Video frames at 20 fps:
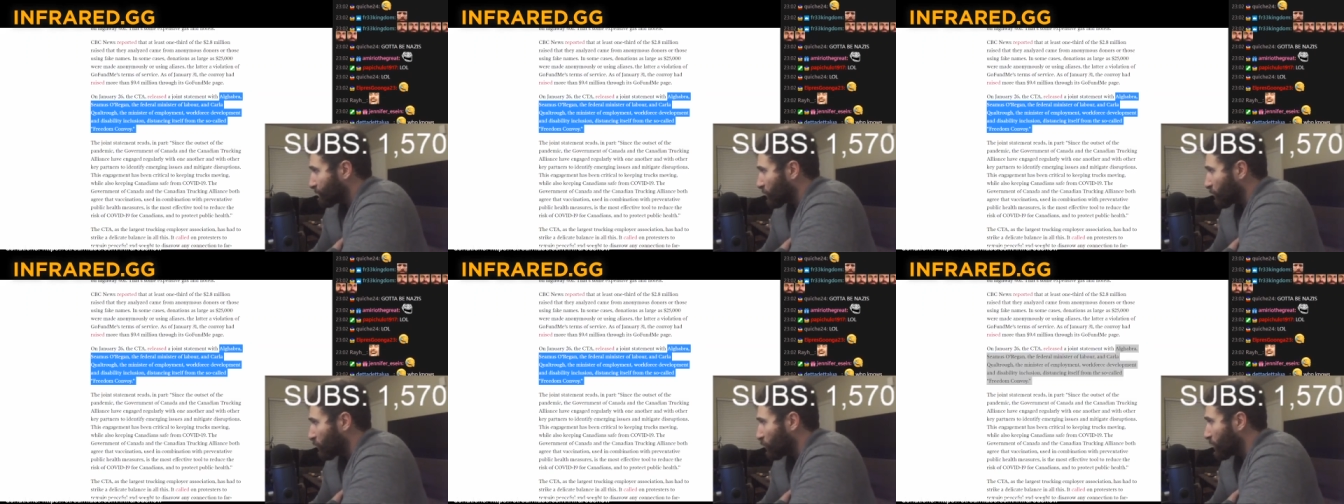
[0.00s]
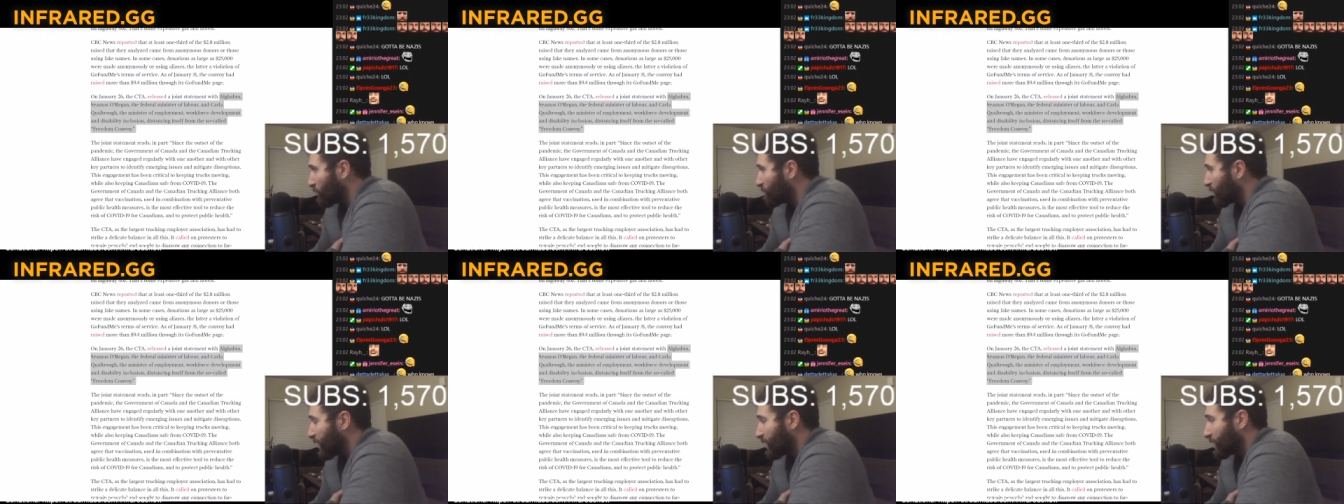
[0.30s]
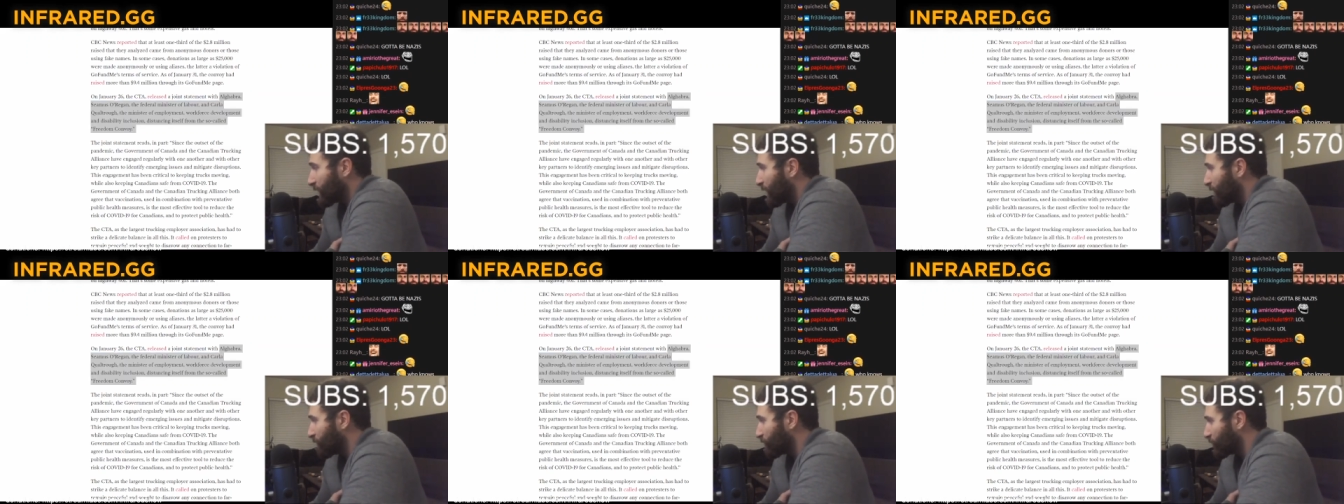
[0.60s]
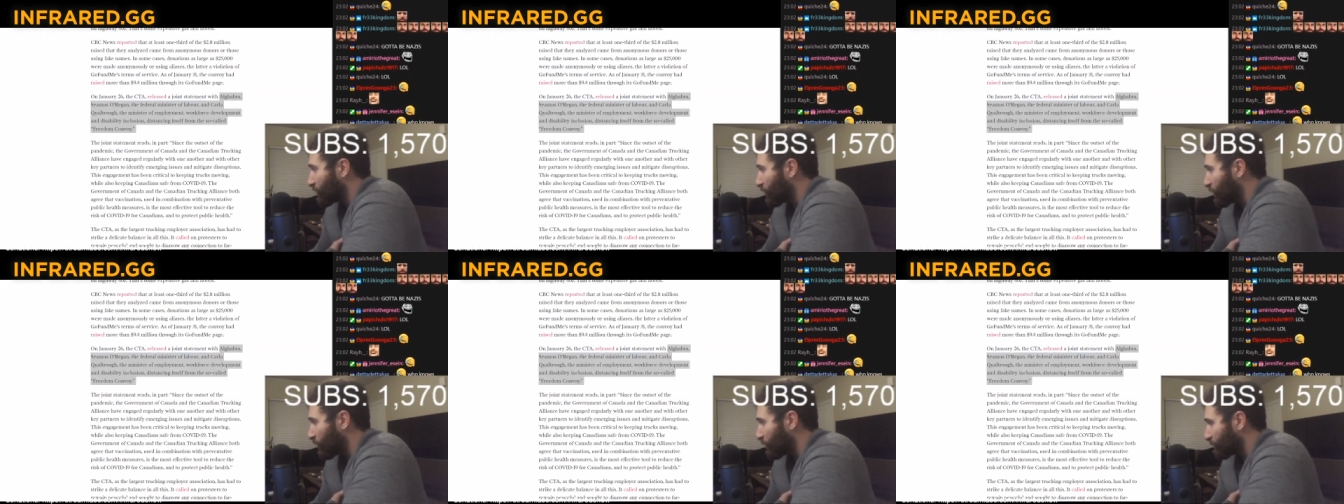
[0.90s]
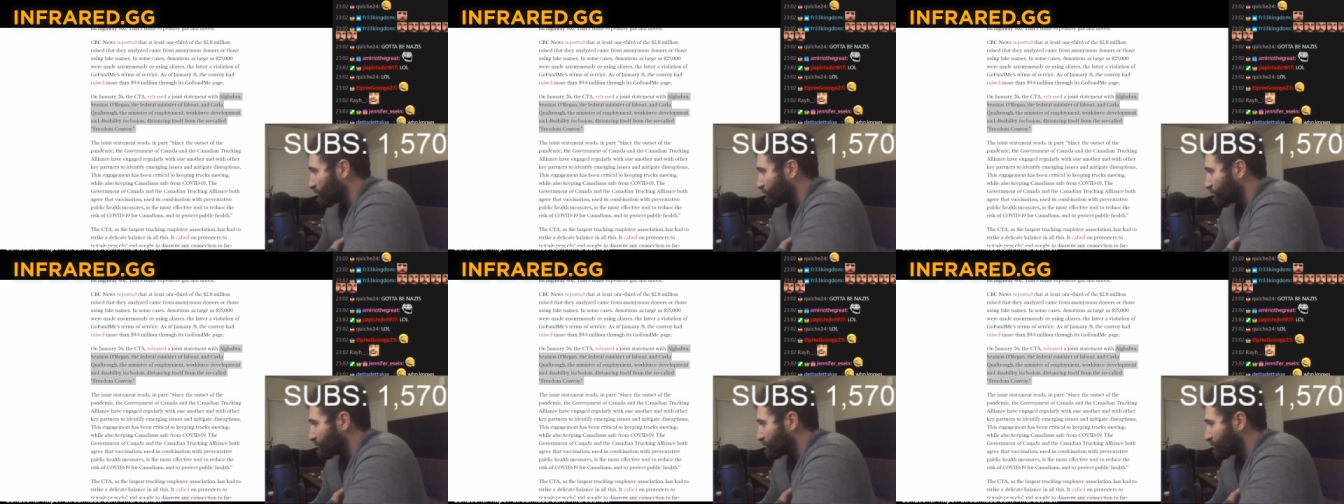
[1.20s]
We may never
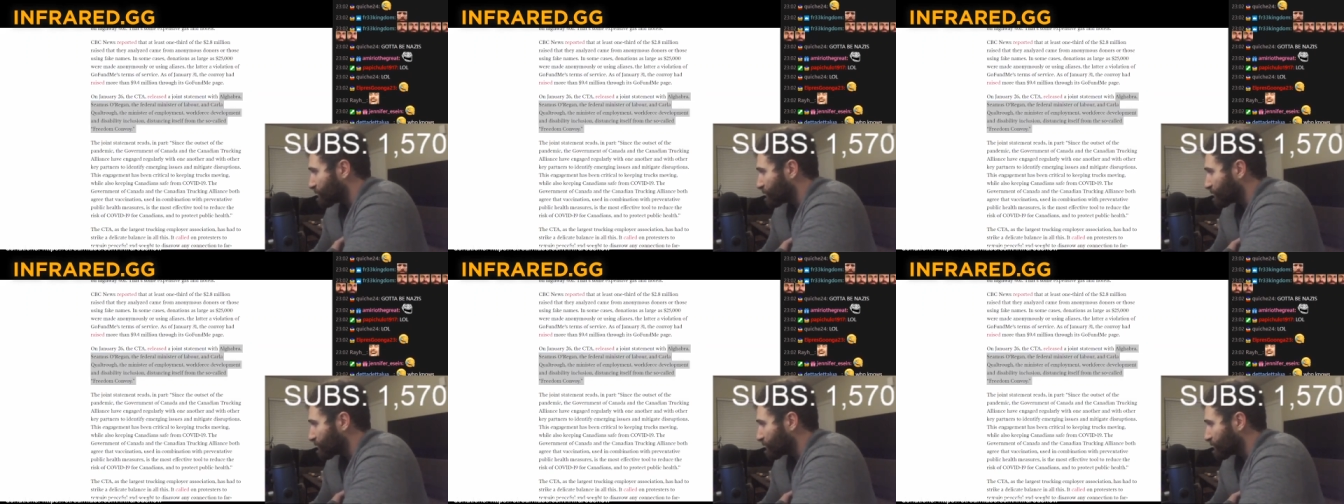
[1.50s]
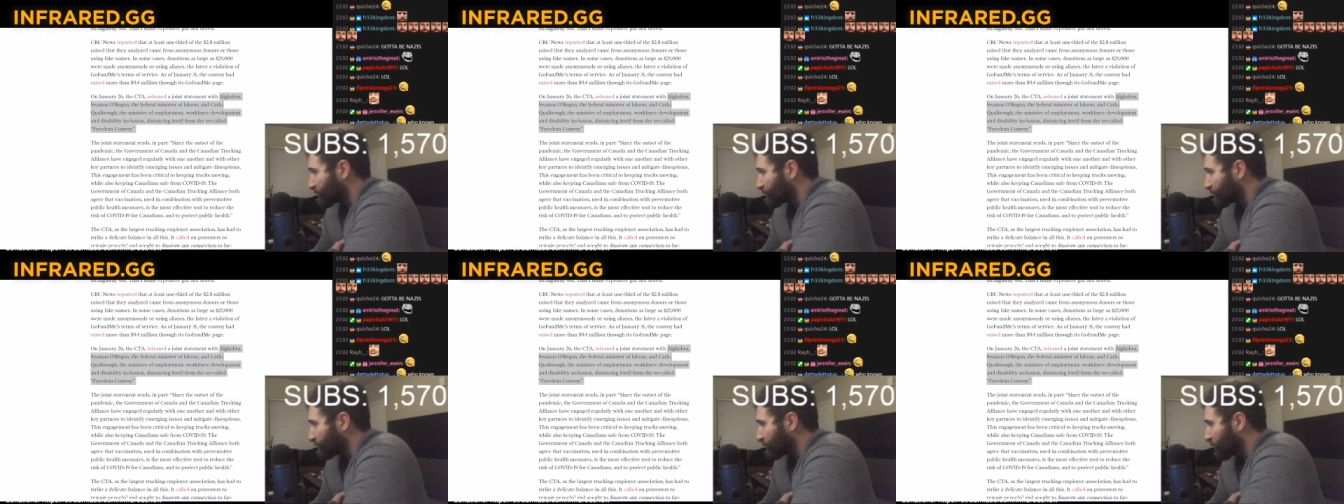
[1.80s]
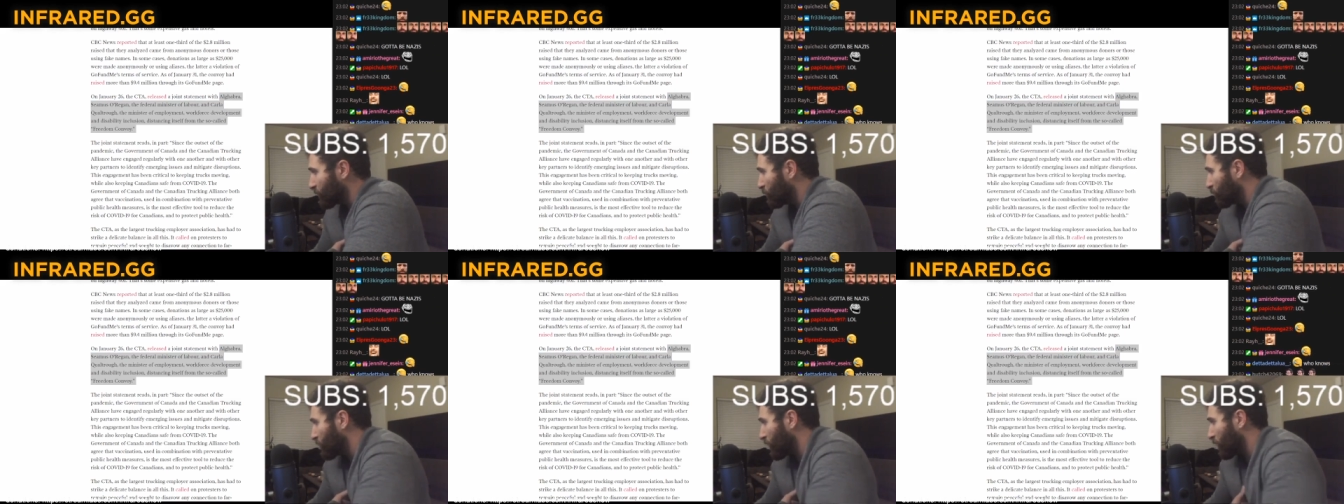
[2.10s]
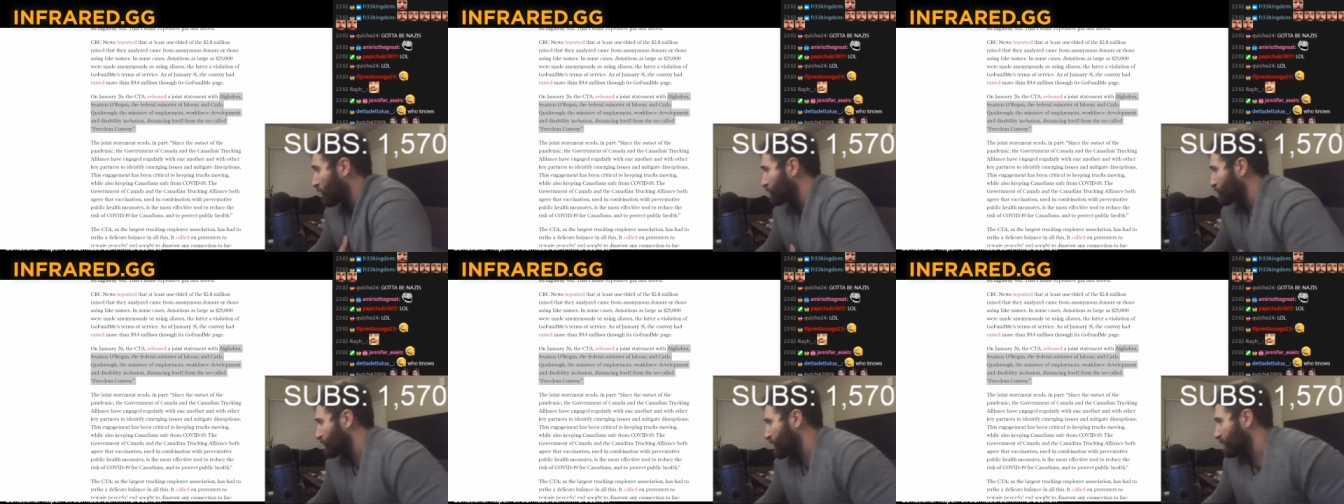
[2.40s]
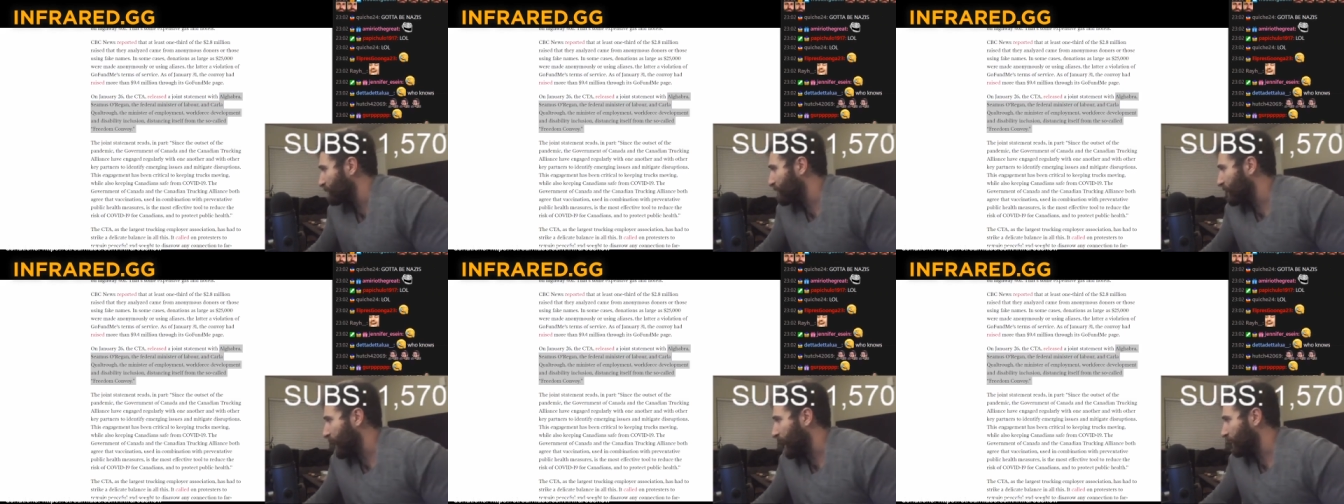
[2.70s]
know. Who knows?
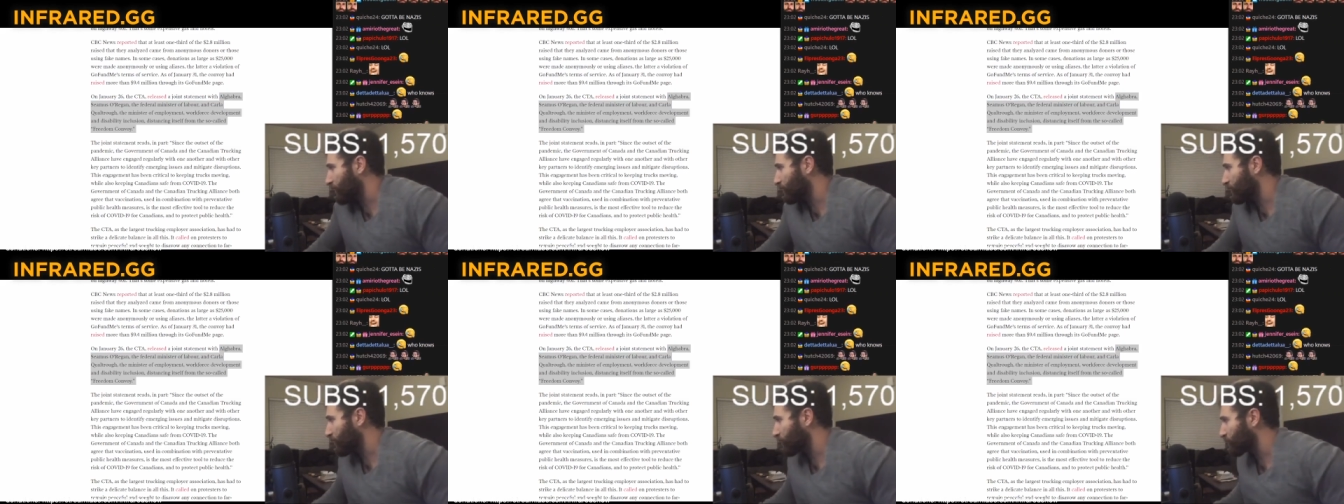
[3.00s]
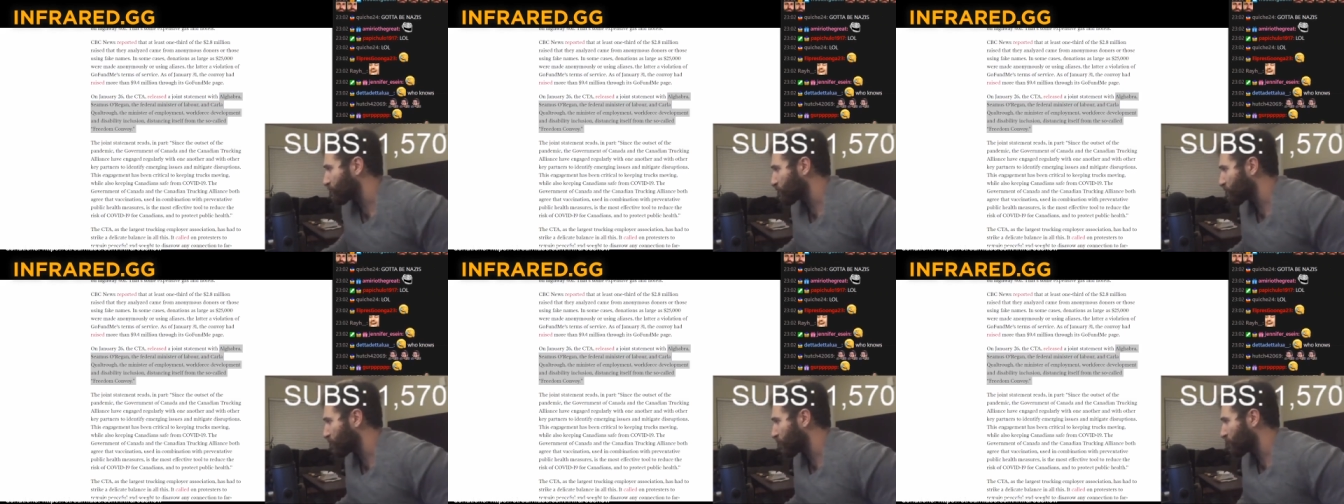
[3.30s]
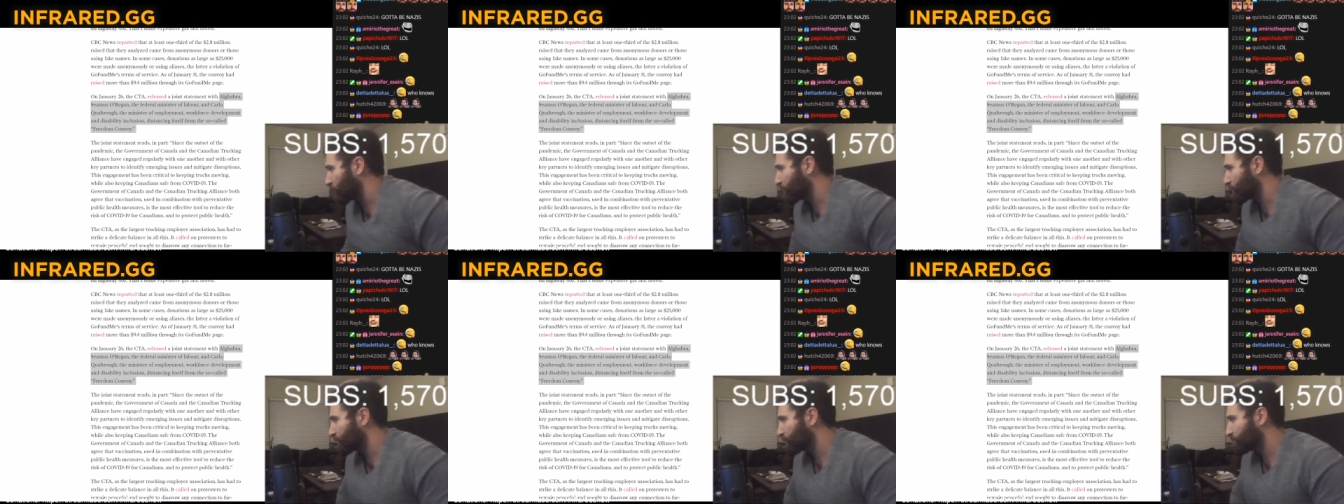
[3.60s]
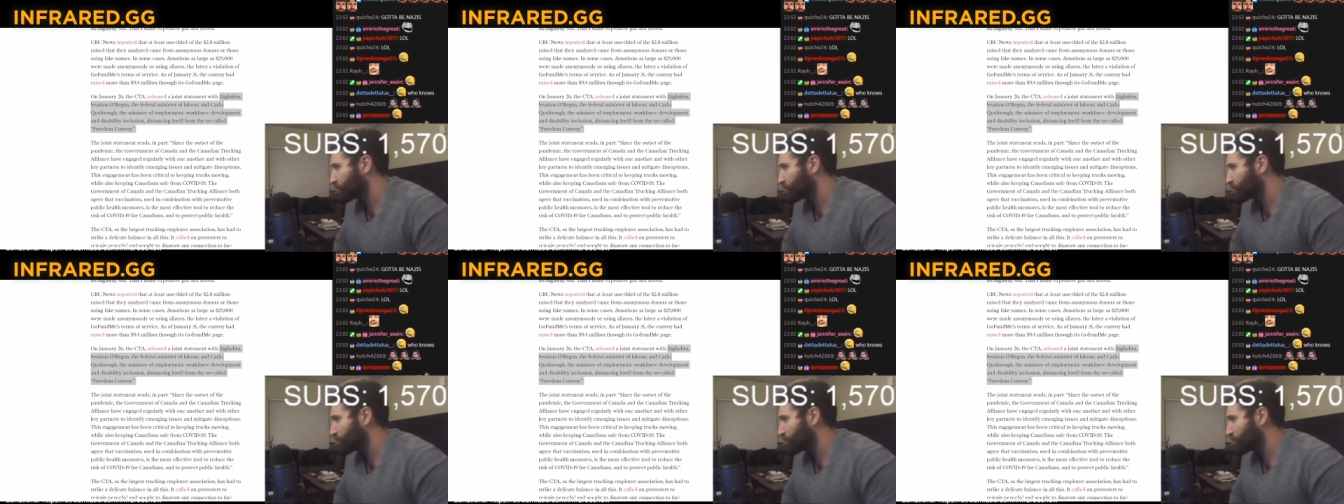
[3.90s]
I mean, I don't know. Do you know?